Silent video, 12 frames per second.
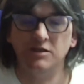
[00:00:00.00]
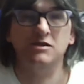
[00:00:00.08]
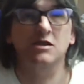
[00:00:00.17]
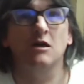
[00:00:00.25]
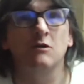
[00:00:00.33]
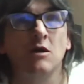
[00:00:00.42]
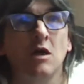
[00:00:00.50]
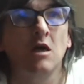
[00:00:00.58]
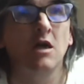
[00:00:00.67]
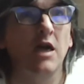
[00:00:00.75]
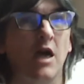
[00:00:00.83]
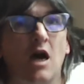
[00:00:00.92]
So
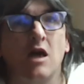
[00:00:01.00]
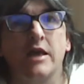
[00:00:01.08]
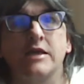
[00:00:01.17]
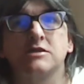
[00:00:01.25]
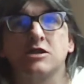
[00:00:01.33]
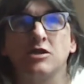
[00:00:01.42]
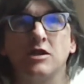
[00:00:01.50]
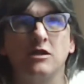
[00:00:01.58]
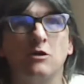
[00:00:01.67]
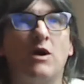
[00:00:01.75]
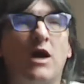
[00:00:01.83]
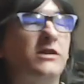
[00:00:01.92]
yeah, I think it's a good
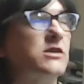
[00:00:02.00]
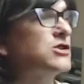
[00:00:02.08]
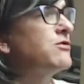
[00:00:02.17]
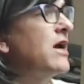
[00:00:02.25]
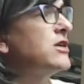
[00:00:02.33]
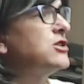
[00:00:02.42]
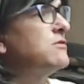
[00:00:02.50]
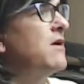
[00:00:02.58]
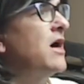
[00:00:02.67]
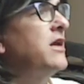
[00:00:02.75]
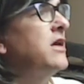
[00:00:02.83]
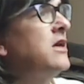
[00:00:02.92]
little way to stretch your
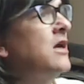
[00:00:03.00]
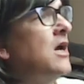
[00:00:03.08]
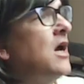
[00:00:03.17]
money.